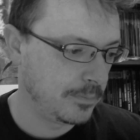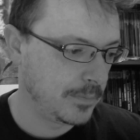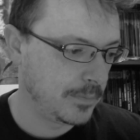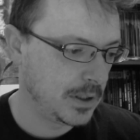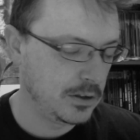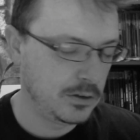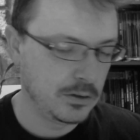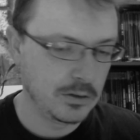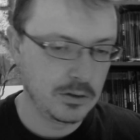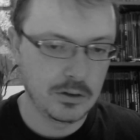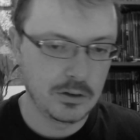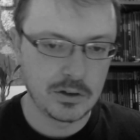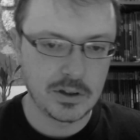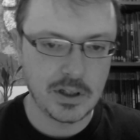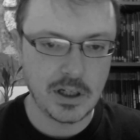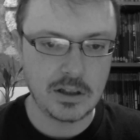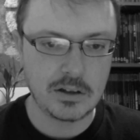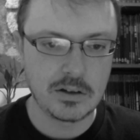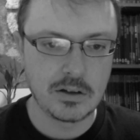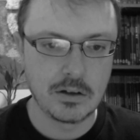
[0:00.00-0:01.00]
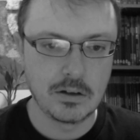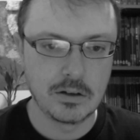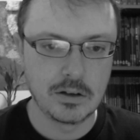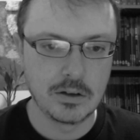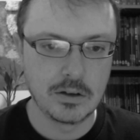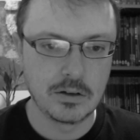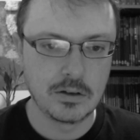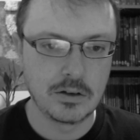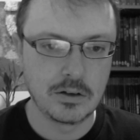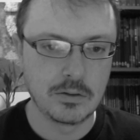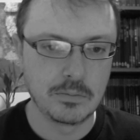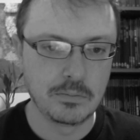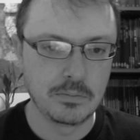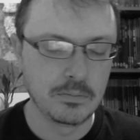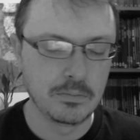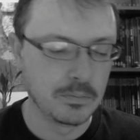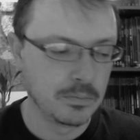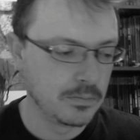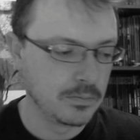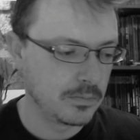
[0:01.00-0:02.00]
You take the
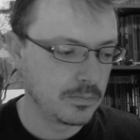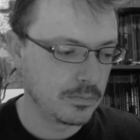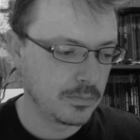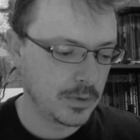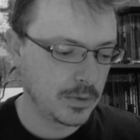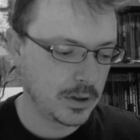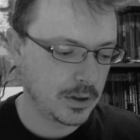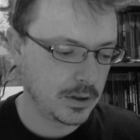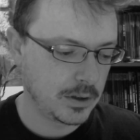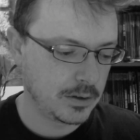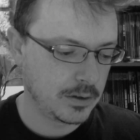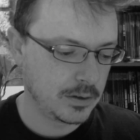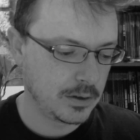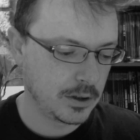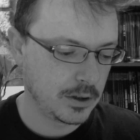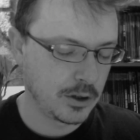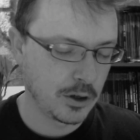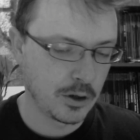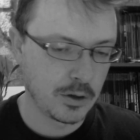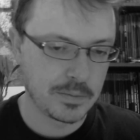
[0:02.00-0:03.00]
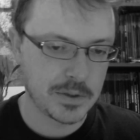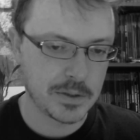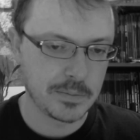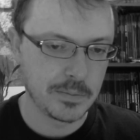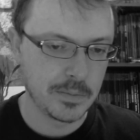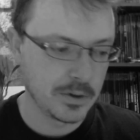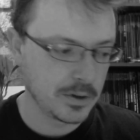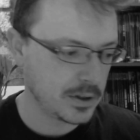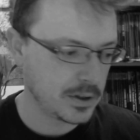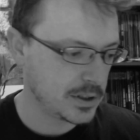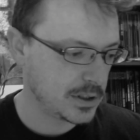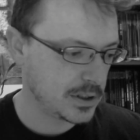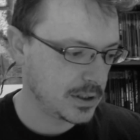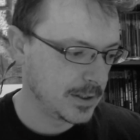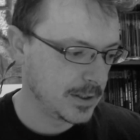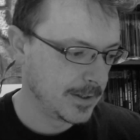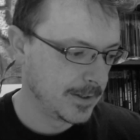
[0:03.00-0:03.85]
the GURPS books,